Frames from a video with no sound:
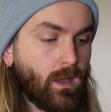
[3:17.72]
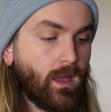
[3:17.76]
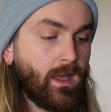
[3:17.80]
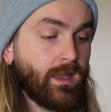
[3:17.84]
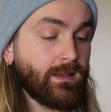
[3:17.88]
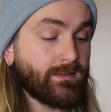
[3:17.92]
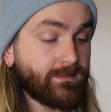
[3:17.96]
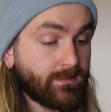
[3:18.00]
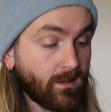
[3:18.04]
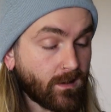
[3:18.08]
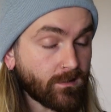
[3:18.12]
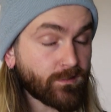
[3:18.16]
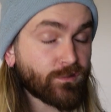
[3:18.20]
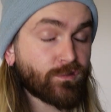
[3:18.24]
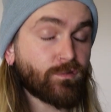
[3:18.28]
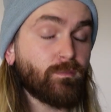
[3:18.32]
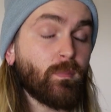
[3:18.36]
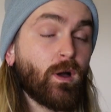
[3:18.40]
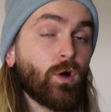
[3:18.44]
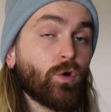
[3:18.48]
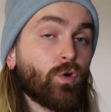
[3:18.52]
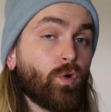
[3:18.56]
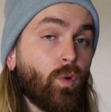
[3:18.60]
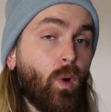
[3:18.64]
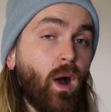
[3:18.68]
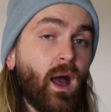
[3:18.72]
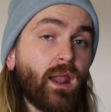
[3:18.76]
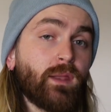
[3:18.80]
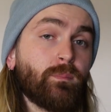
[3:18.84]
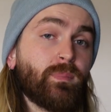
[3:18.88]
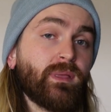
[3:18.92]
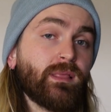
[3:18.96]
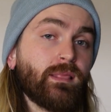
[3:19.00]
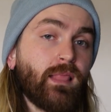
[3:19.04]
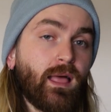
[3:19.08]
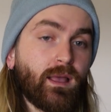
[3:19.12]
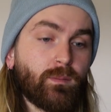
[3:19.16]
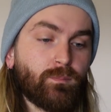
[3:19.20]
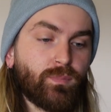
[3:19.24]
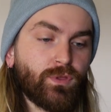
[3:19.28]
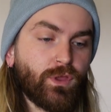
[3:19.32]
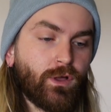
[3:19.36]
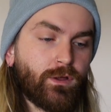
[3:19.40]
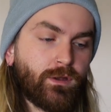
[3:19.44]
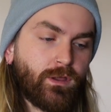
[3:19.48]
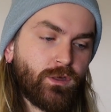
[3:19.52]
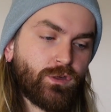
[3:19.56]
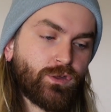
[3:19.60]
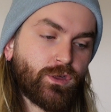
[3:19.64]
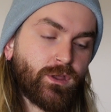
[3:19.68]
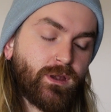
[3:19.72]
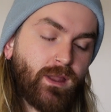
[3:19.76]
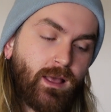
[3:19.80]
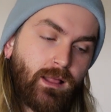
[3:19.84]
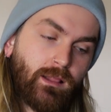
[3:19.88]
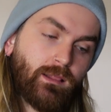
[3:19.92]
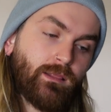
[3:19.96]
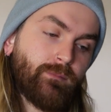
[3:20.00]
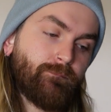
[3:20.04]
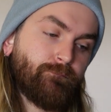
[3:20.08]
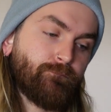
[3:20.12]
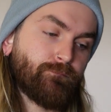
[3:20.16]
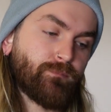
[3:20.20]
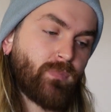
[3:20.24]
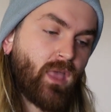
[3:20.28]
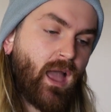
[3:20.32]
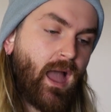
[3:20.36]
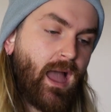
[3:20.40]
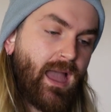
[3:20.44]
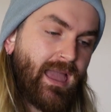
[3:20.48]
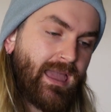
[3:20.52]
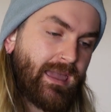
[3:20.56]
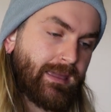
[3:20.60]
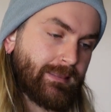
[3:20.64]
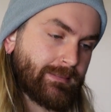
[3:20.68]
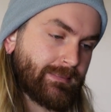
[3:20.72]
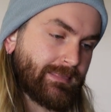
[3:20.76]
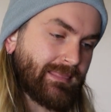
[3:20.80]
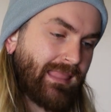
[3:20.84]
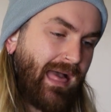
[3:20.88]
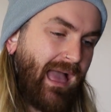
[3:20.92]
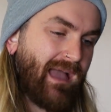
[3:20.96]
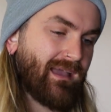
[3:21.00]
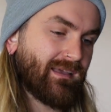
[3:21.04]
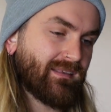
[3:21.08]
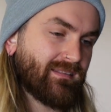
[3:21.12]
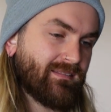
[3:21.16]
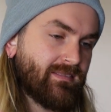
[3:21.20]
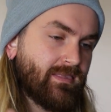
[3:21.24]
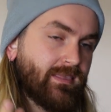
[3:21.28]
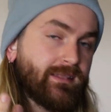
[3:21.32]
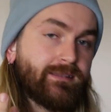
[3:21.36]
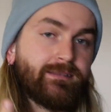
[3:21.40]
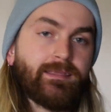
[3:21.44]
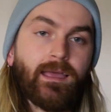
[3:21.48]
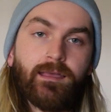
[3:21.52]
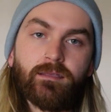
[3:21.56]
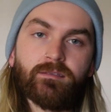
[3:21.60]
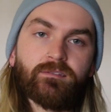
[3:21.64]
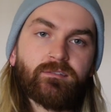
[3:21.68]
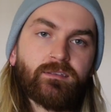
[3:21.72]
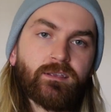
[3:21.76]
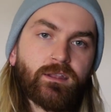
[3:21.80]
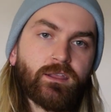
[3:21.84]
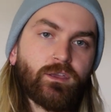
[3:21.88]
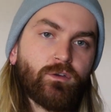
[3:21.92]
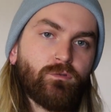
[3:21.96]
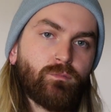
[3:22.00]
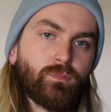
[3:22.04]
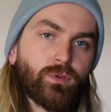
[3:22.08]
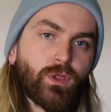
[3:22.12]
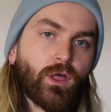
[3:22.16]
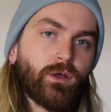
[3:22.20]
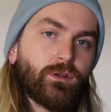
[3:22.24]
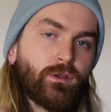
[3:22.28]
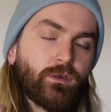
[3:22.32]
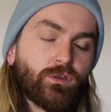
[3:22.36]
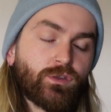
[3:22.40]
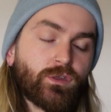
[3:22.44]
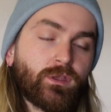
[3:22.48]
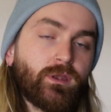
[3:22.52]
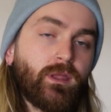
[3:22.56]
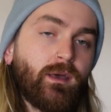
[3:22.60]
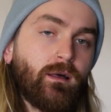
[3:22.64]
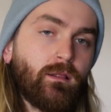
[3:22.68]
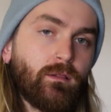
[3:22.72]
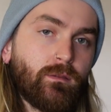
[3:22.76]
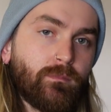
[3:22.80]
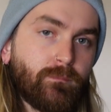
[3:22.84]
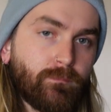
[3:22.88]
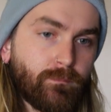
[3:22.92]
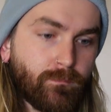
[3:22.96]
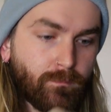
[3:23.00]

It does smell quite a bit like Bleu De Chanel. It lacks the density of Bleu De Chanel.